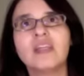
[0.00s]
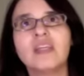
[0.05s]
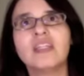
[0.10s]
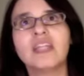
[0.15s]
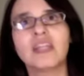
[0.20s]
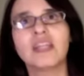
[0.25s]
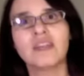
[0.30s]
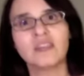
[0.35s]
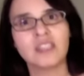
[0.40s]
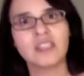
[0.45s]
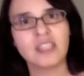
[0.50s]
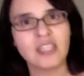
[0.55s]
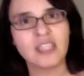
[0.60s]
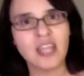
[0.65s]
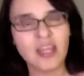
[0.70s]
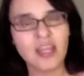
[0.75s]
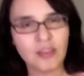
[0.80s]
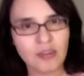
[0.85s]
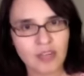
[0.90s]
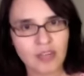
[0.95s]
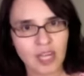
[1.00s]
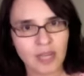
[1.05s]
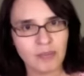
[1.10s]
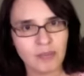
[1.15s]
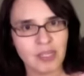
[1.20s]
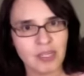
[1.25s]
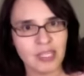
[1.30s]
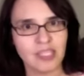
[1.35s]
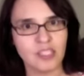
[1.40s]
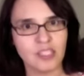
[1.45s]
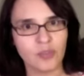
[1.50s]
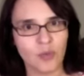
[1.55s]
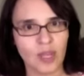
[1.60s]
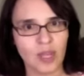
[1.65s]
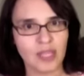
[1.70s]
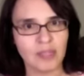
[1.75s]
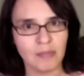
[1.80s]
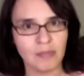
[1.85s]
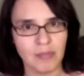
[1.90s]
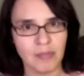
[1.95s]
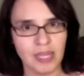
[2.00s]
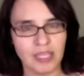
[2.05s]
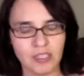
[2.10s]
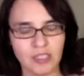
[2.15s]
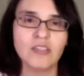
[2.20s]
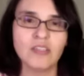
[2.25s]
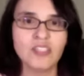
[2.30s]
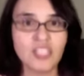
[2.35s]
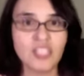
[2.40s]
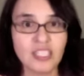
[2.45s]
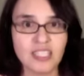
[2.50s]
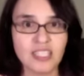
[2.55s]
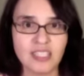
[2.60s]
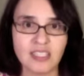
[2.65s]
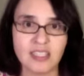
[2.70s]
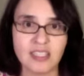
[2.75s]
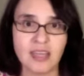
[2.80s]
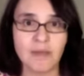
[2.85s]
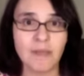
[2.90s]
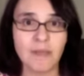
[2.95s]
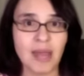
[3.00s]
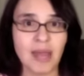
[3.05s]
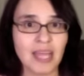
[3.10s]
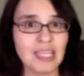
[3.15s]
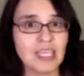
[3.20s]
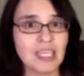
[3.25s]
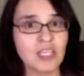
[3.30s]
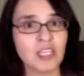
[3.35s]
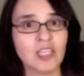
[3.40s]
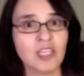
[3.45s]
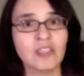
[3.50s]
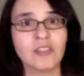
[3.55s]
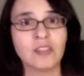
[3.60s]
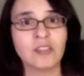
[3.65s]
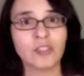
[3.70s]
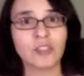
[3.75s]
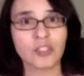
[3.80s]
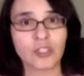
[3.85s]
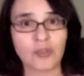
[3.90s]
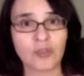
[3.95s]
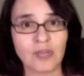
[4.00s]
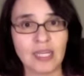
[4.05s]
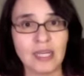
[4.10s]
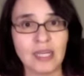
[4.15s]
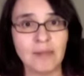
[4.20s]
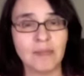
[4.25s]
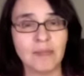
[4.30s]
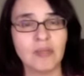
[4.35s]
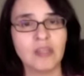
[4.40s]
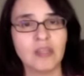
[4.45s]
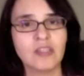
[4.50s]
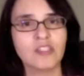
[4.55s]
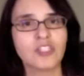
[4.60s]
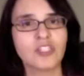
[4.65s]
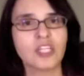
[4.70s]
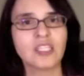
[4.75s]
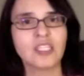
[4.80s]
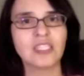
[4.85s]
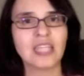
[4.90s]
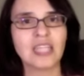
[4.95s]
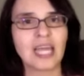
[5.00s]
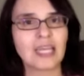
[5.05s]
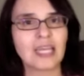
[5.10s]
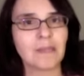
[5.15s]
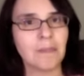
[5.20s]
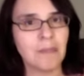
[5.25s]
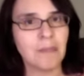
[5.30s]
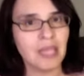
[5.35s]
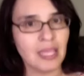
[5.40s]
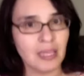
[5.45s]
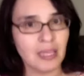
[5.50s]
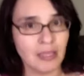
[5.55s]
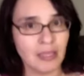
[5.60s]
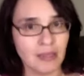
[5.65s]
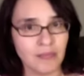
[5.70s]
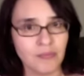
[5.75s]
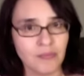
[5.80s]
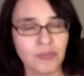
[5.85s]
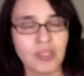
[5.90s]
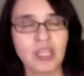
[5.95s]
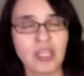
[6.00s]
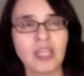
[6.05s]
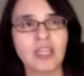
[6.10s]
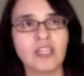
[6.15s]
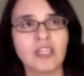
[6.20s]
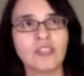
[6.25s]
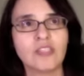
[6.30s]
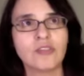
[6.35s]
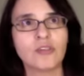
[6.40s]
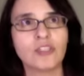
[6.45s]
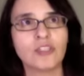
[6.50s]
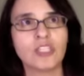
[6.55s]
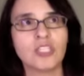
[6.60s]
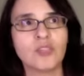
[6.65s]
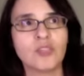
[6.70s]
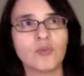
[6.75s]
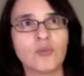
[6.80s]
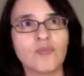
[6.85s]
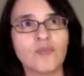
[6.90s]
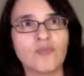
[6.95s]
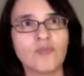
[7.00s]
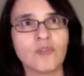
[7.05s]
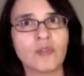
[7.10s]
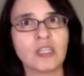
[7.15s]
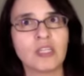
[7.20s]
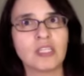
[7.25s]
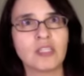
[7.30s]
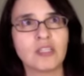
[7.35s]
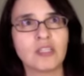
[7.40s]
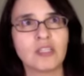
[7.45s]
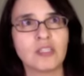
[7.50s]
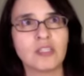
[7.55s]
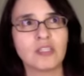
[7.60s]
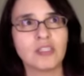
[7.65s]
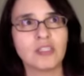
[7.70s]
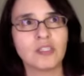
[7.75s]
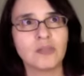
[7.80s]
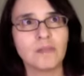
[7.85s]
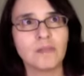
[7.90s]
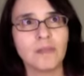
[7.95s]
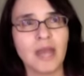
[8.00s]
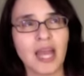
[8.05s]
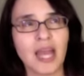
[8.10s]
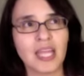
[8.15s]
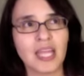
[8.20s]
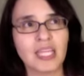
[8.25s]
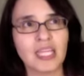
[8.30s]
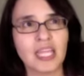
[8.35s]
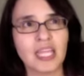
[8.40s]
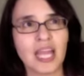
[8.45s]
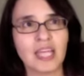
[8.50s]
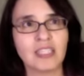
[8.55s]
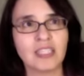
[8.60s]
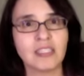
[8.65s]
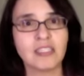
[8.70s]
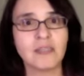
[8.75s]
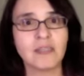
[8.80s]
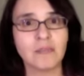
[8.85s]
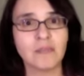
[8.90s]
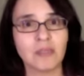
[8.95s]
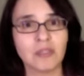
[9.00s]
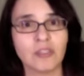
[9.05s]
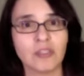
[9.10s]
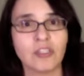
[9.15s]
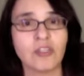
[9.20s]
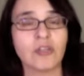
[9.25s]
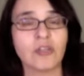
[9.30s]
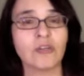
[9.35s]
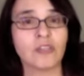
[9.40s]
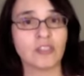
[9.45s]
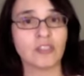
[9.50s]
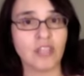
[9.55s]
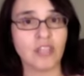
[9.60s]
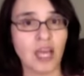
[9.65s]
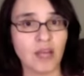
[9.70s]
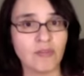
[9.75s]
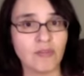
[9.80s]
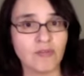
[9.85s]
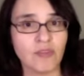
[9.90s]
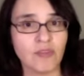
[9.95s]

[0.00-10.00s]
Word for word: Now, there's another comment that Twyla makes. She says that Maggie couldn't scream just like me. So she's referring to Maggie as similar to herself.